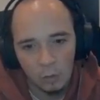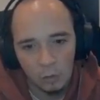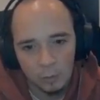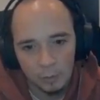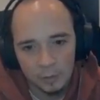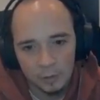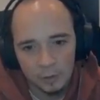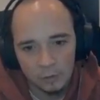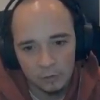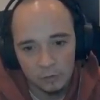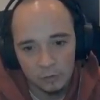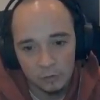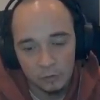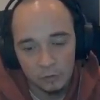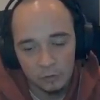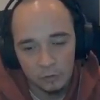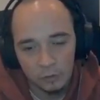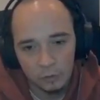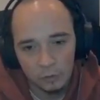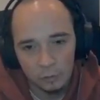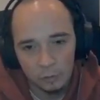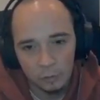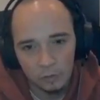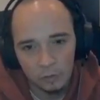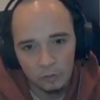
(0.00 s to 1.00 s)
because there's
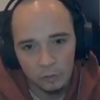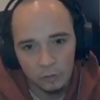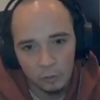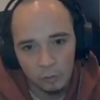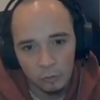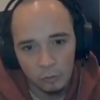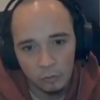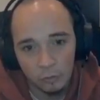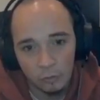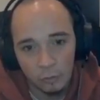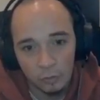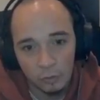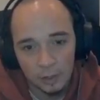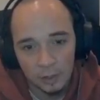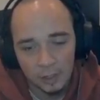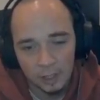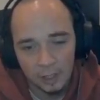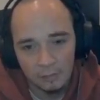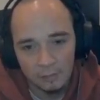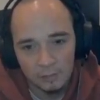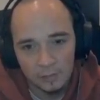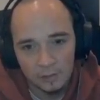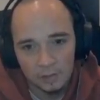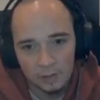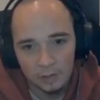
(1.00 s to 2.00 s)
another one so shortly
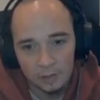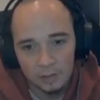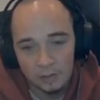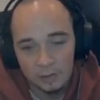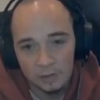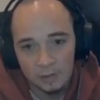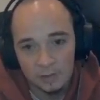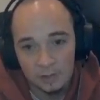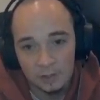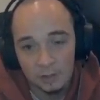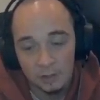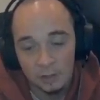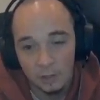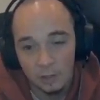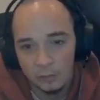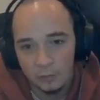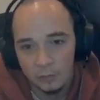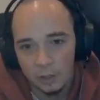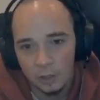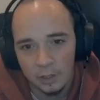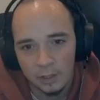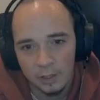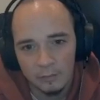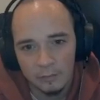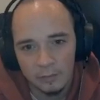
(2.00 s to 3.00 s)
after it, you'd think, oh, I've
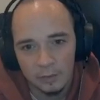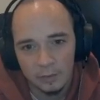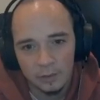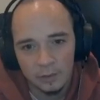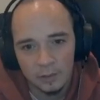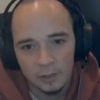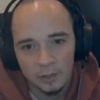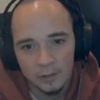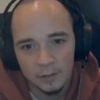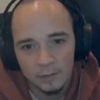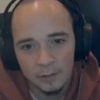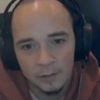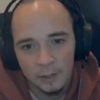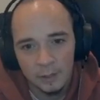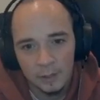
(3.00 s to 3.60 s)
got everything there.